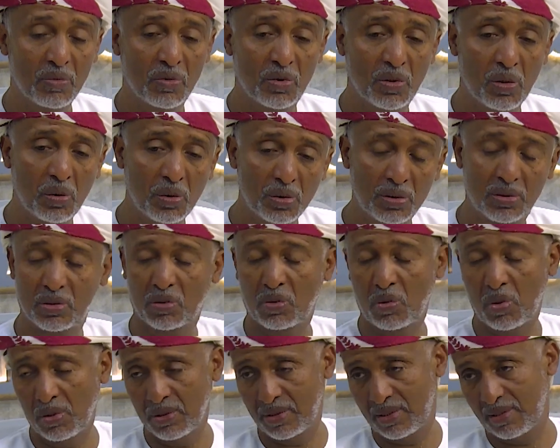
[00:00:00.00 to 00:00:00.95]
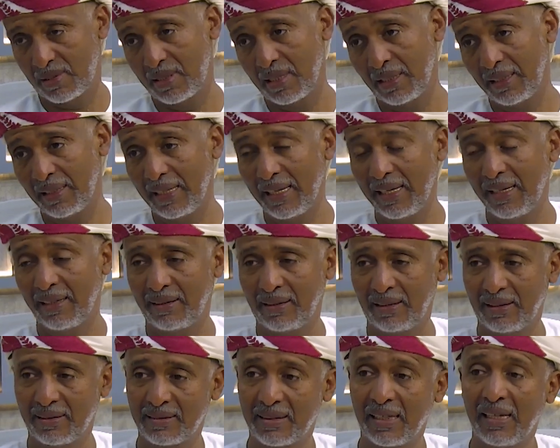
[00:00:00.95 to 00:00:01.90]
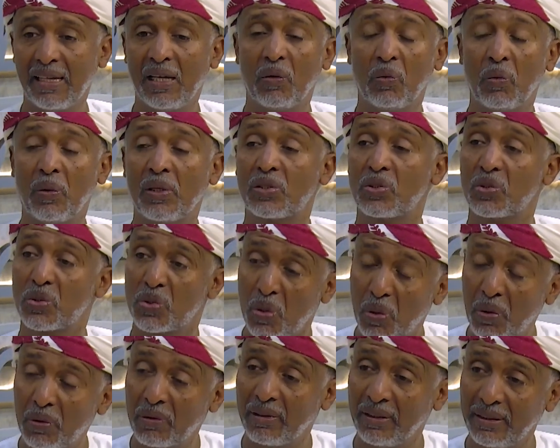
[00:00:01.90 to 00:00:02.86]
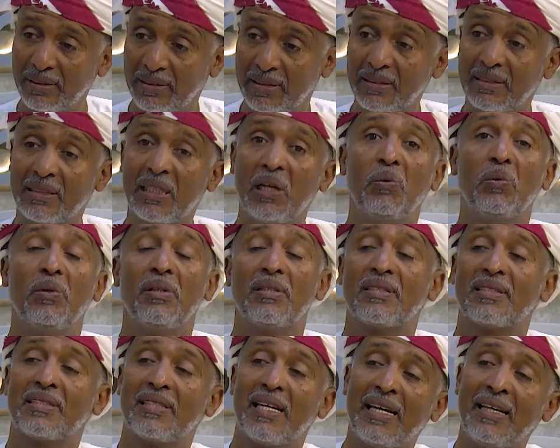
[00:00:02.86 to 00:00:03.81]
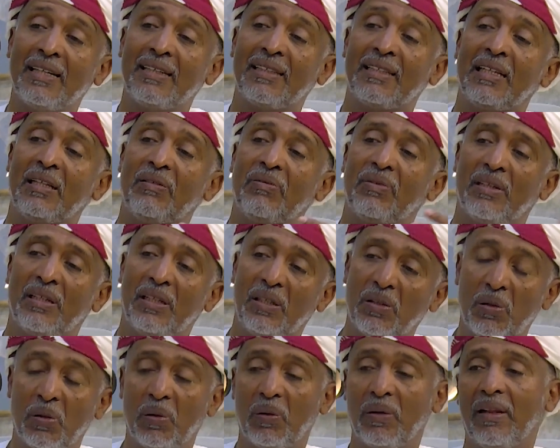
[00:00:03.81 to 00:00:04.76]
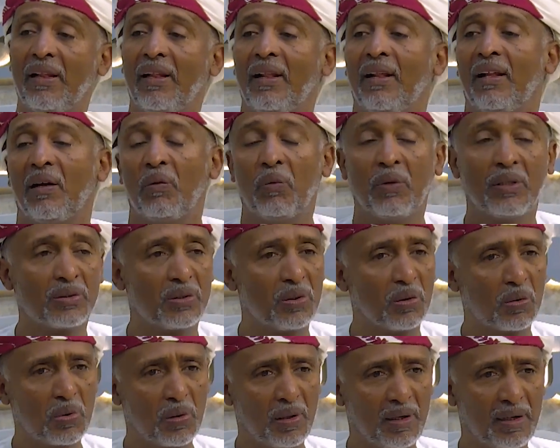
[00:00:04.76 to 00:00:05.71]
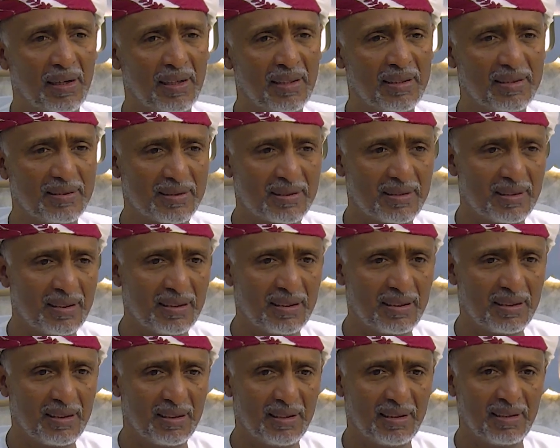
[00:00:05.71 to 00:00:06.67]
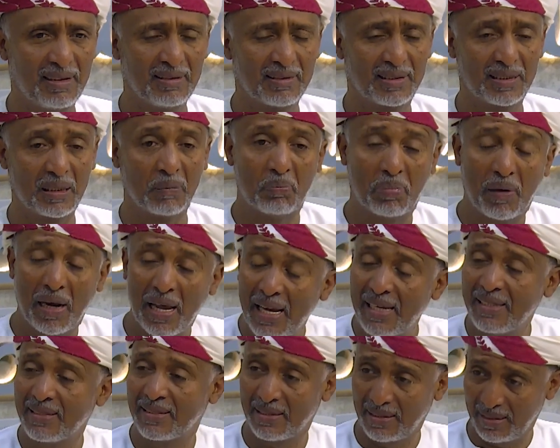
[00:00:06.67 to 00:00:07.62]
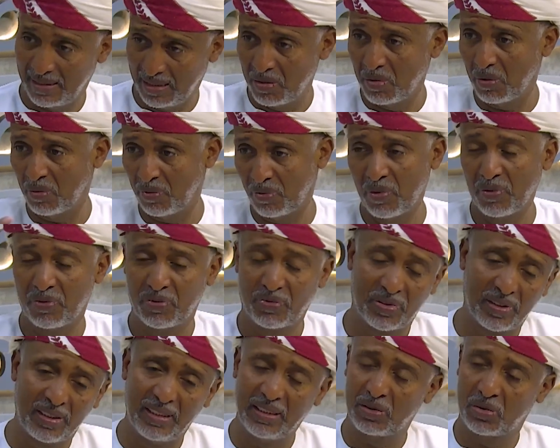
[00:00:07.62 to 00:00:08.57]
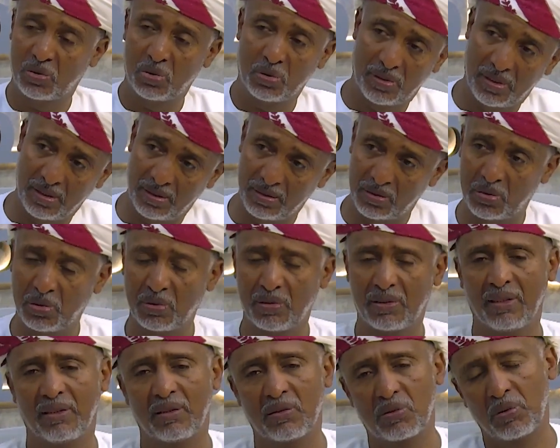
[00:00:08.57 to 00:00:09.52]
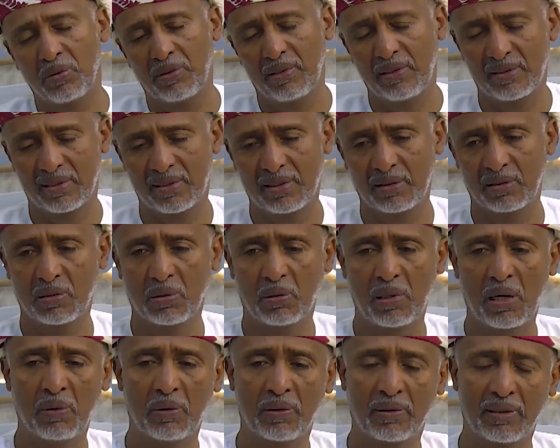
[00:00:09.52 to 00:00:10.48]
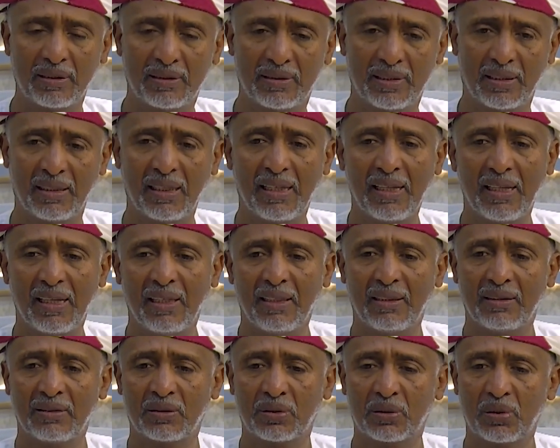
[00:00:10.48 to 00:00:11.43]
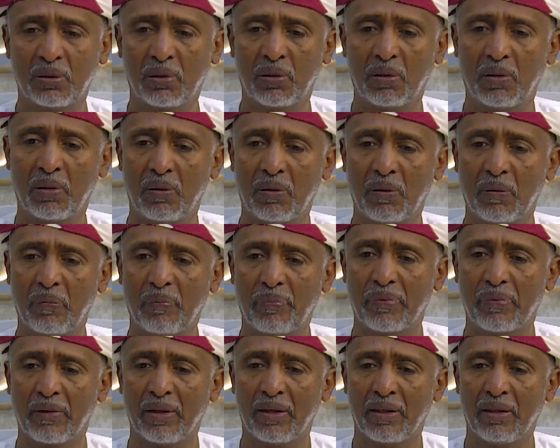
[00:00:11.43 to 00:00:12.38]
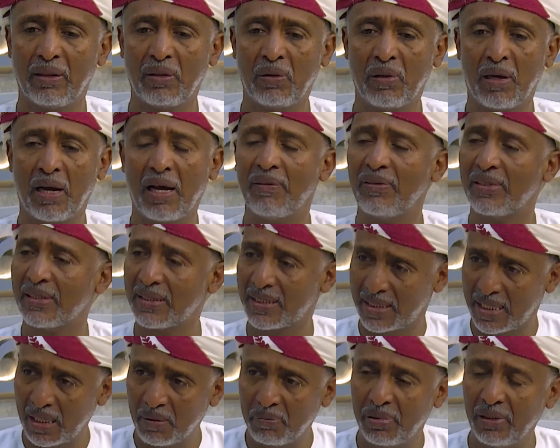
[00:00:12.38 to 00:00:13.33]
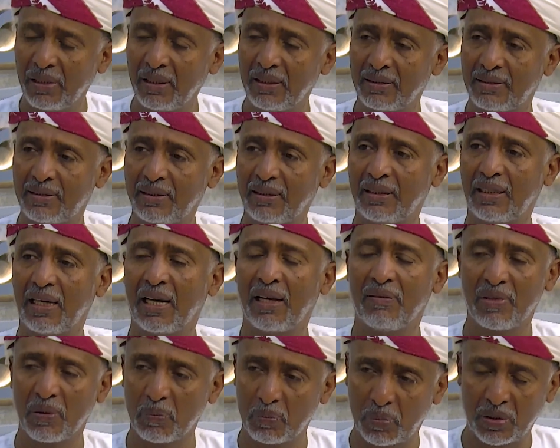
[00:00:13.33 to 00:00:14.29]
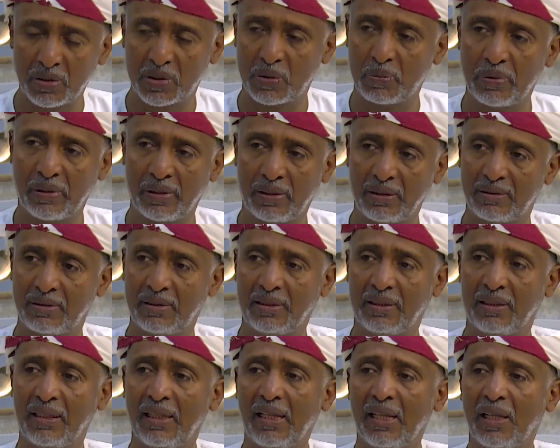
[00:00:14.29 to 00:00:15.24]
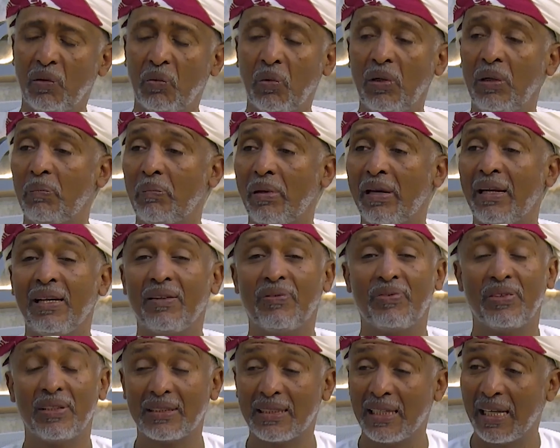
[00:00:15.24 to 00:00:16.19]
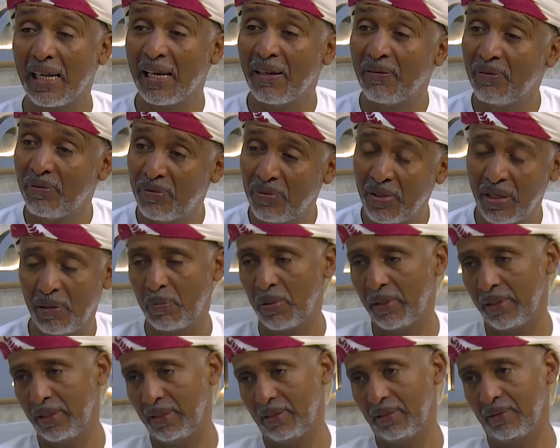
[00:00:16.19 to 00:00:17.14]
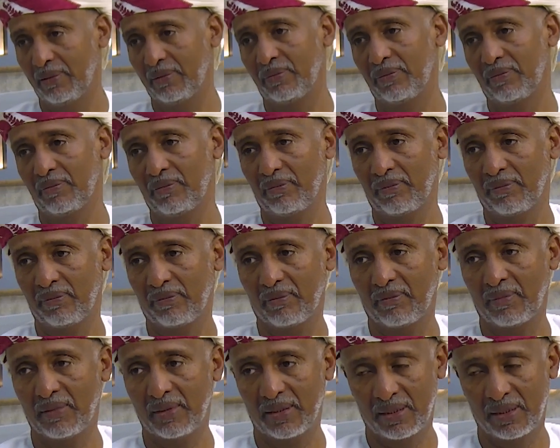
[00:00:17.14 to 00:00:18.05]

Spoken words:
those coastal areas were so rich they will send even, what you call as supplies, for free to our region. So, having stability, having prosperity will benefit everybody. Inshallah.